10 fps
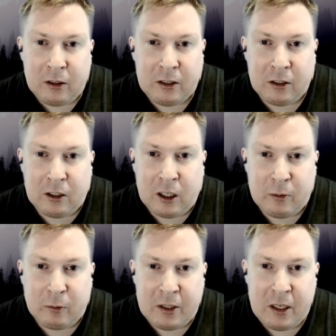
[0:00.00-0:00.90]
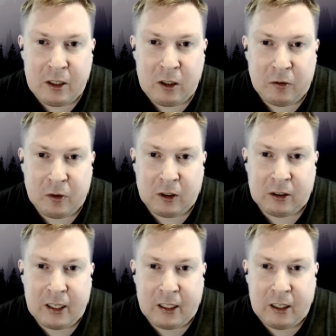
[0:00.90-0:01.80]
your job and what you do for
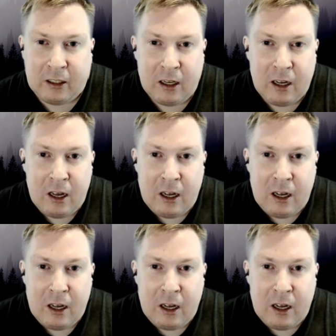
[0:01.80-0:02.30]
psychic